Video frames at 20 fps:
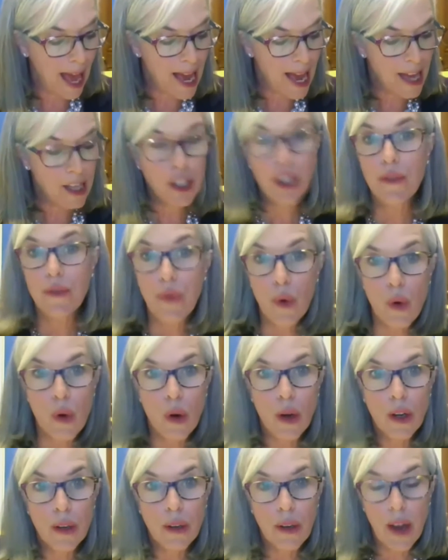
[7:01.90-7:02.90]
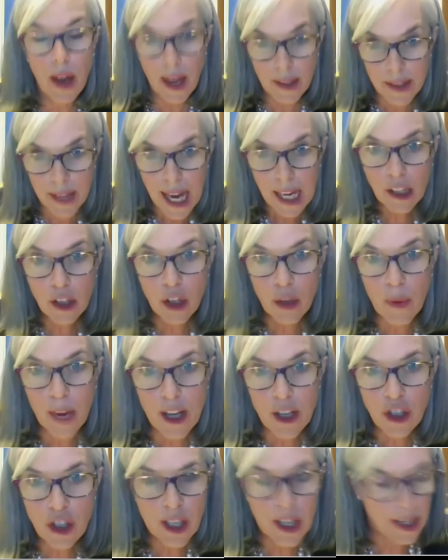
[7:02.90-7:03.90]
asked for a
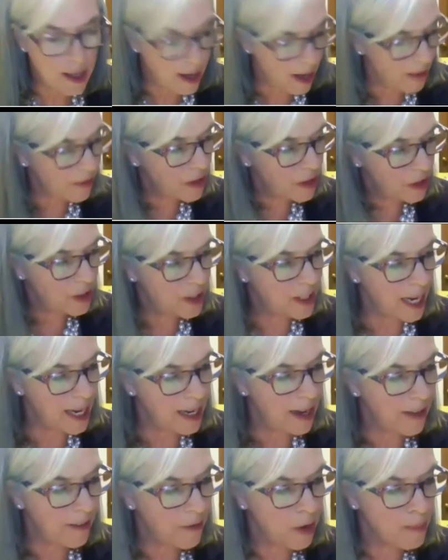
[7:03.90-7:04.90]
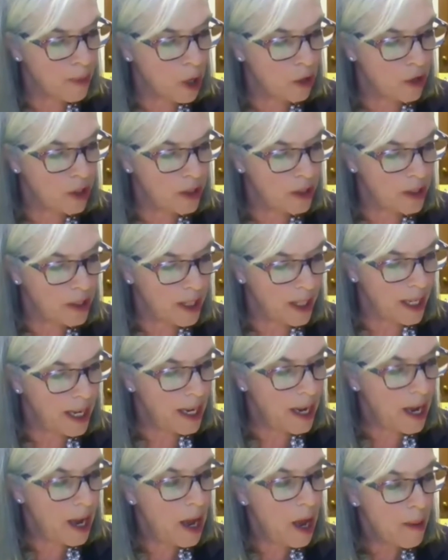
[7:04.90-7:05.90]
declaration of a state of
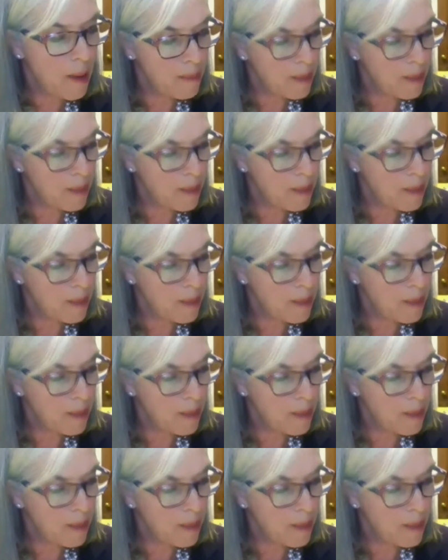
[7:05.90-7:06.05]
emergency.